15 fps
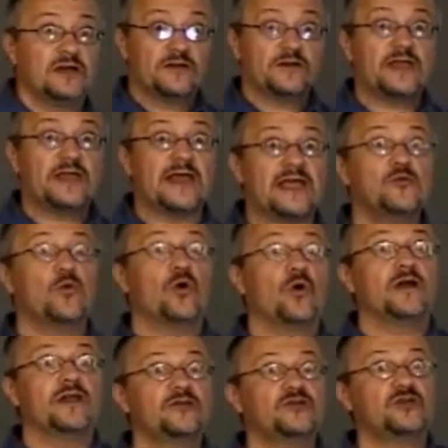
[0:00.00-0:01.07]
that N1,
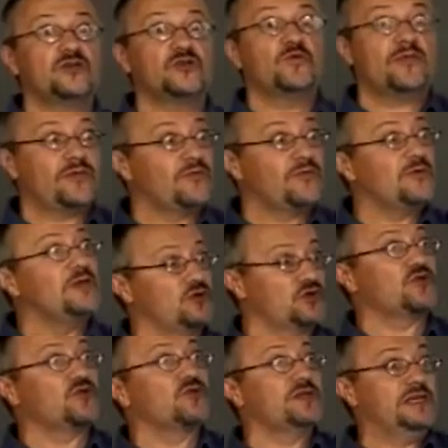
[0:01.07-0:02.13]
N2, N3, you're
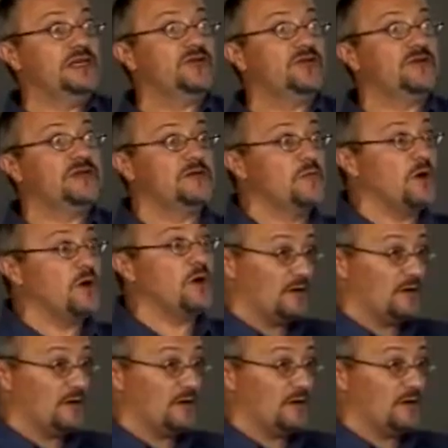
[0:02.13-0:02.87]
certainly increasing bias.